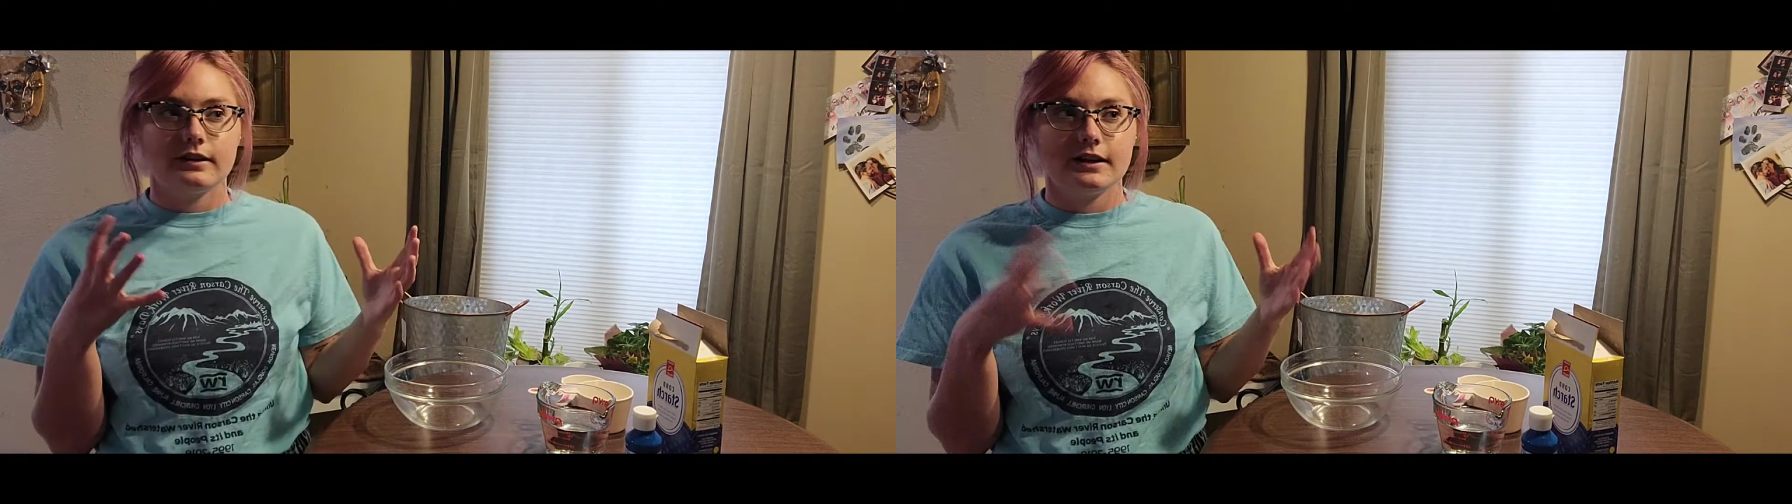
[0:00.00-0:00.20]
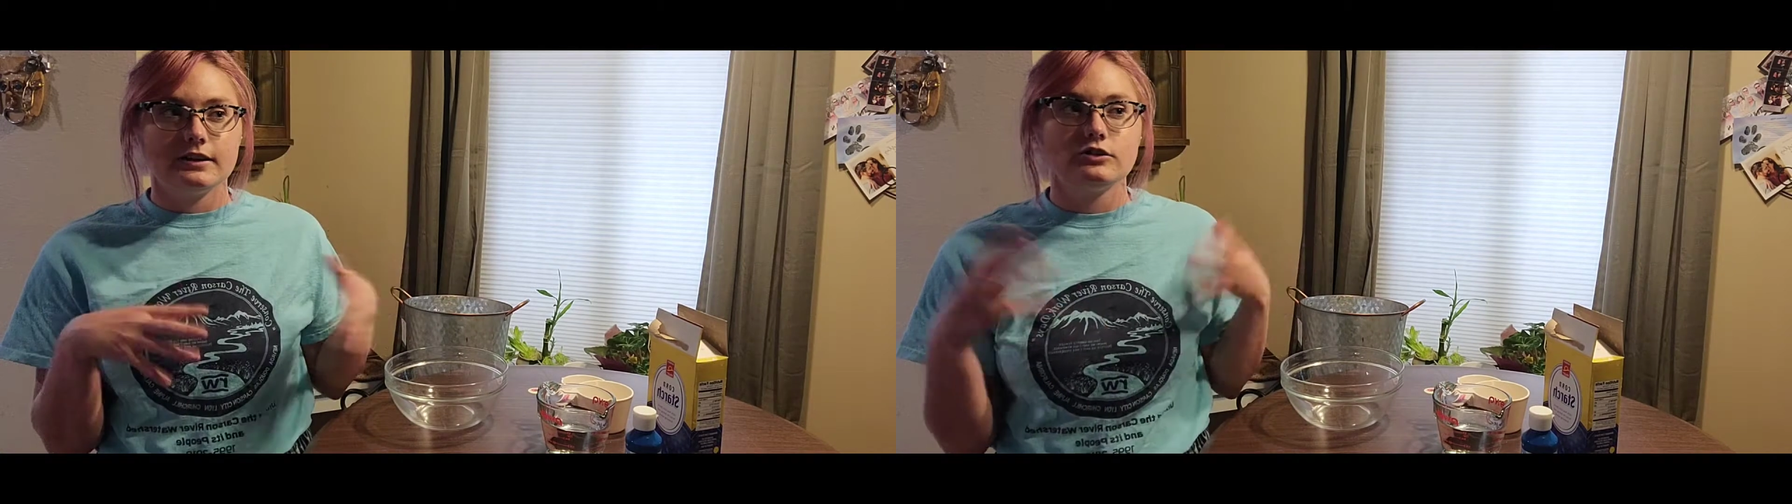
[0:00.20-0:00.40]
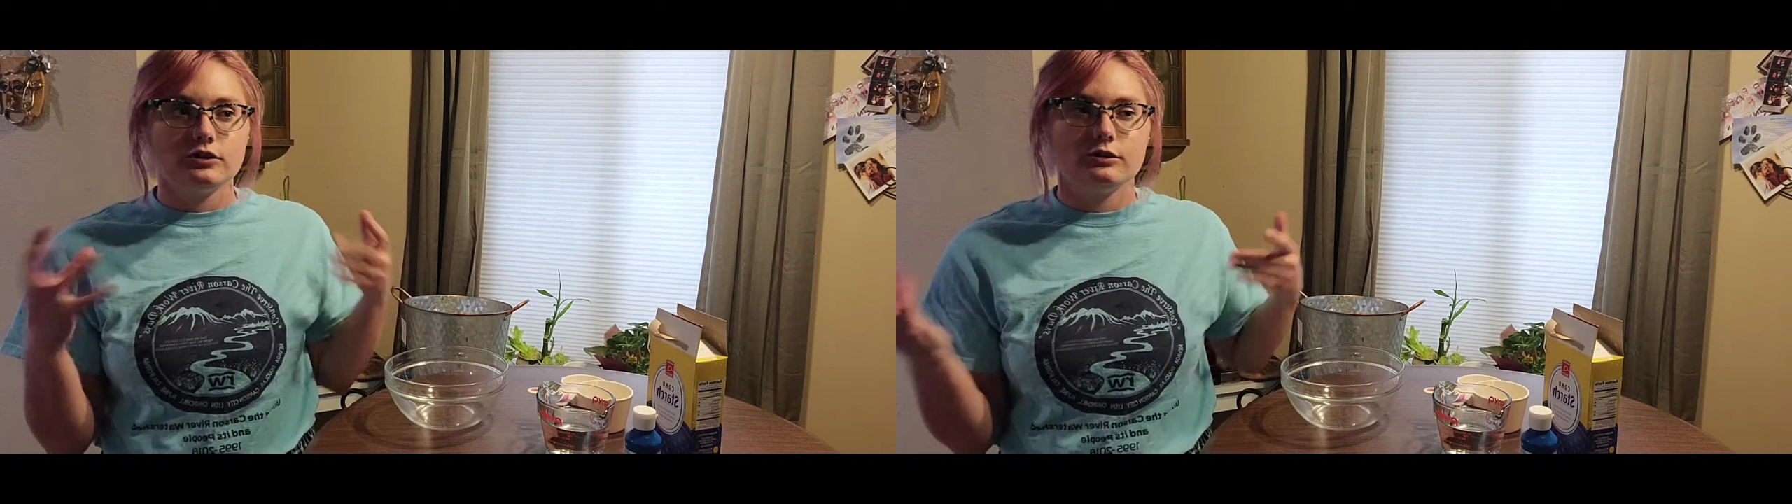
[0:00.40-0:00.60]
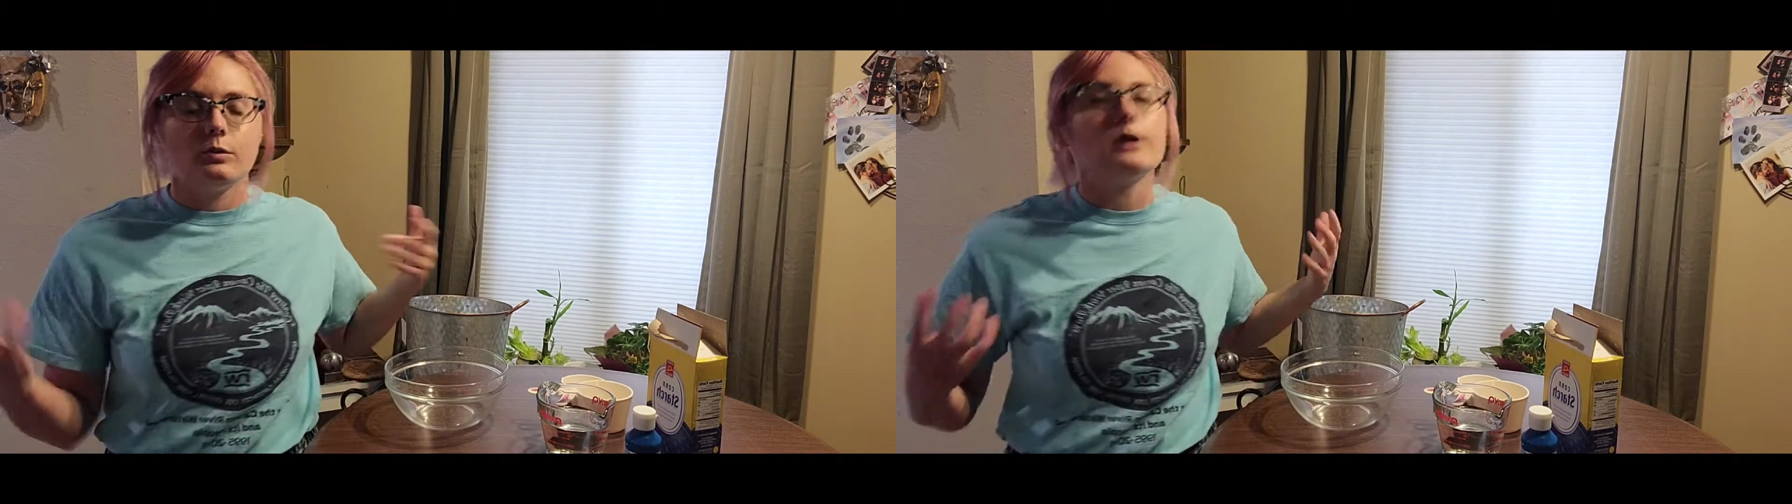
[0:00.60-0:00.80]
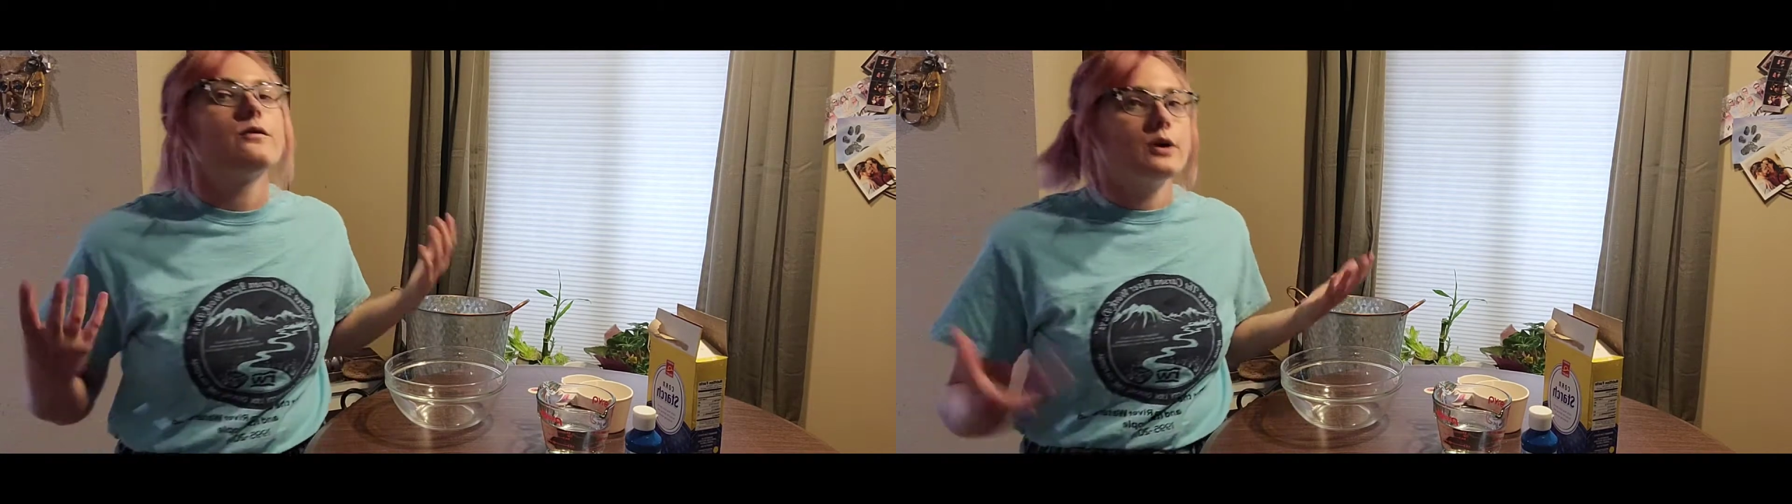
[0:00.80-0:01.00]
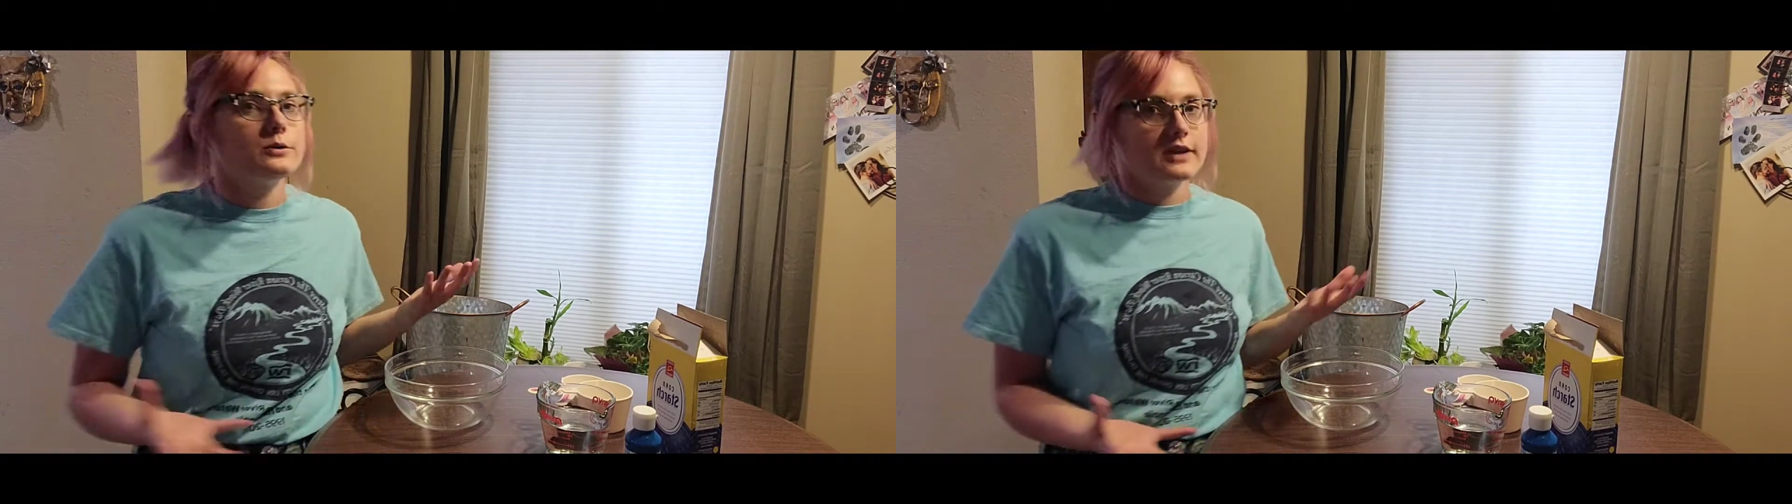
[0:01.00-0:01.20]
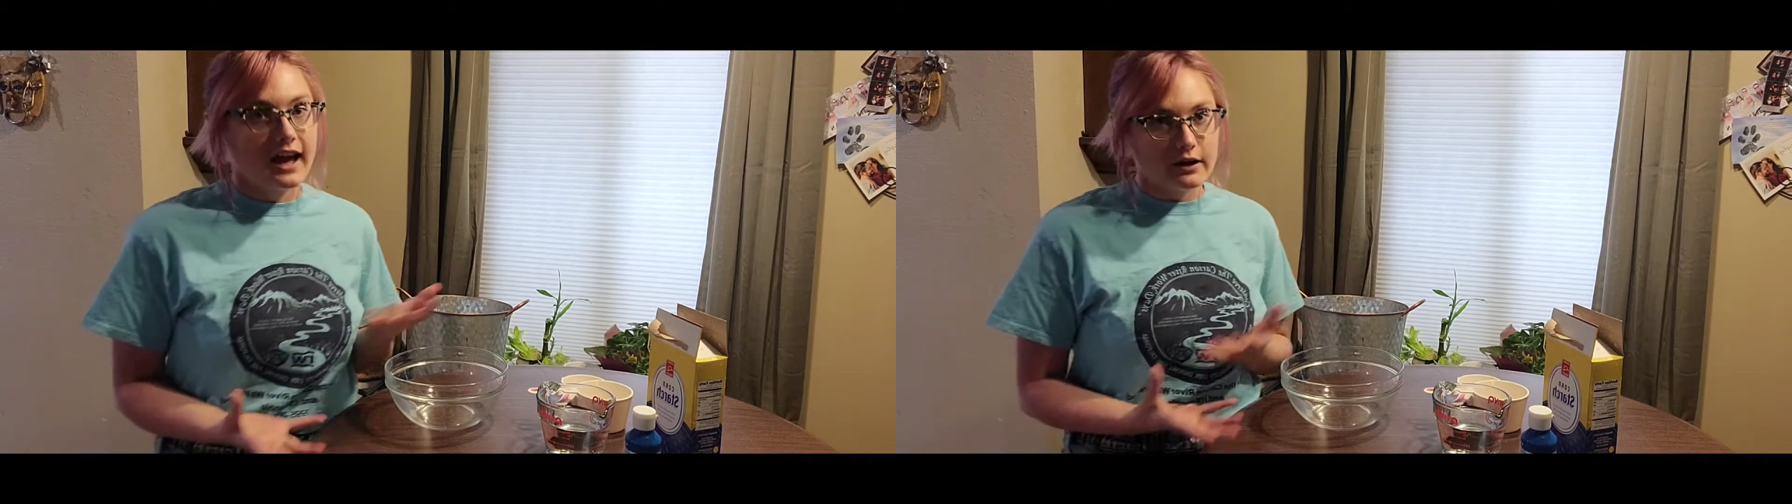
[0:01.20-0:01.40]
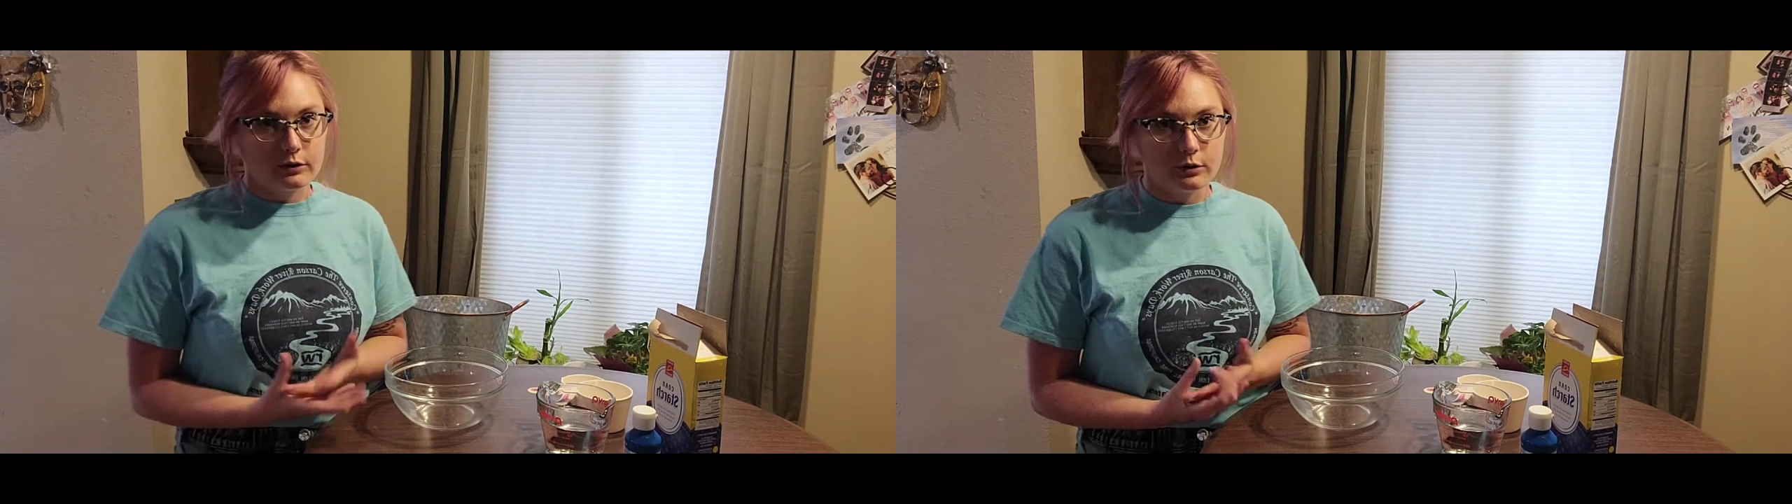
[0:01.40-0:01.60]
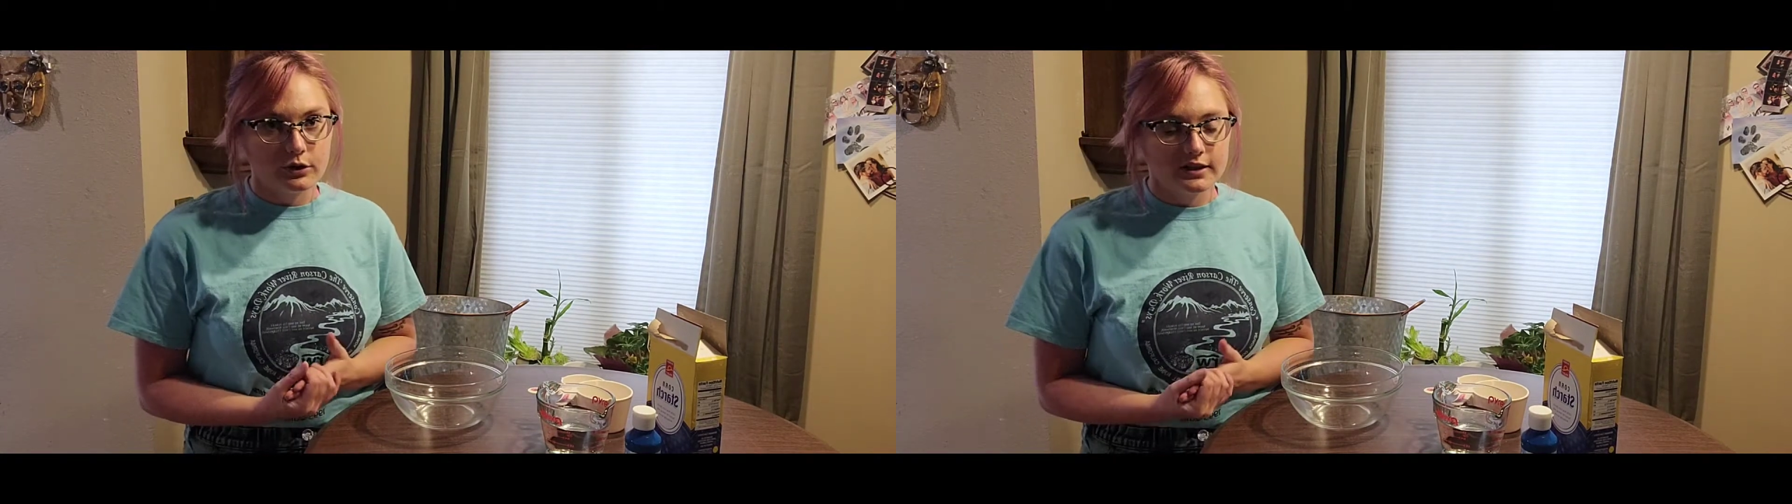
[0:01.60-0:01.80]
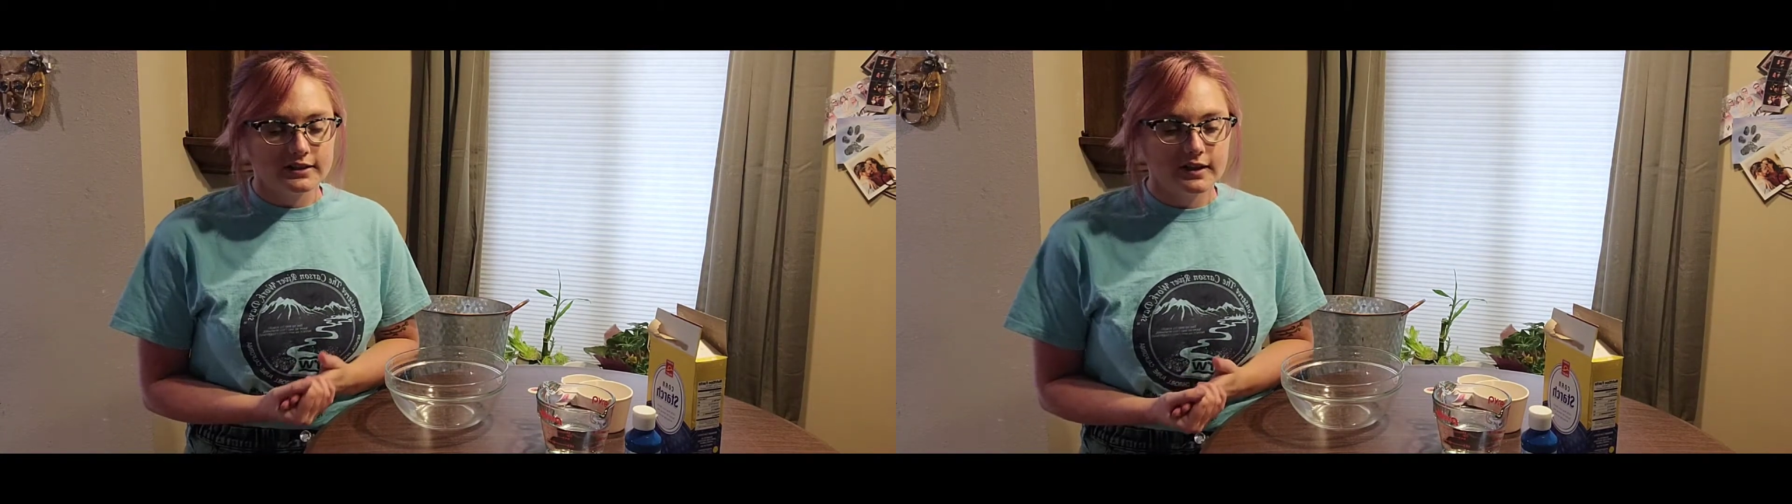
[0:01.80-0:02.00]
into one of those
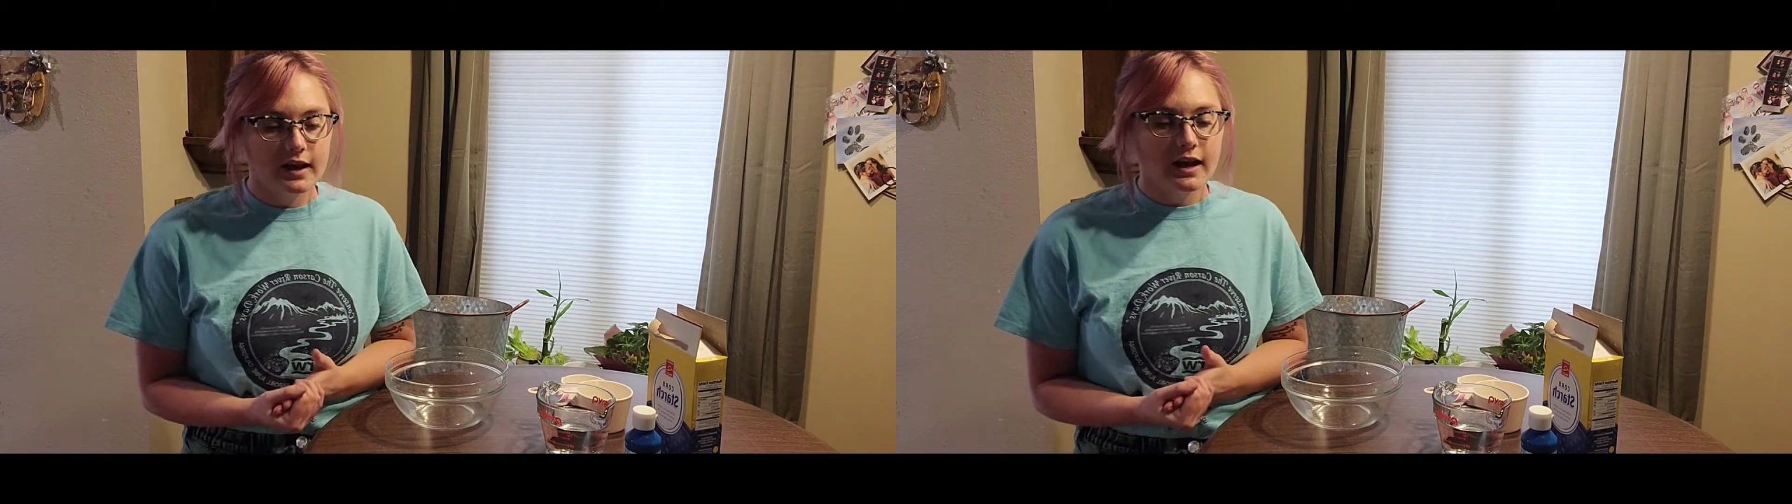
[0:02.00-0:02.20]
categories.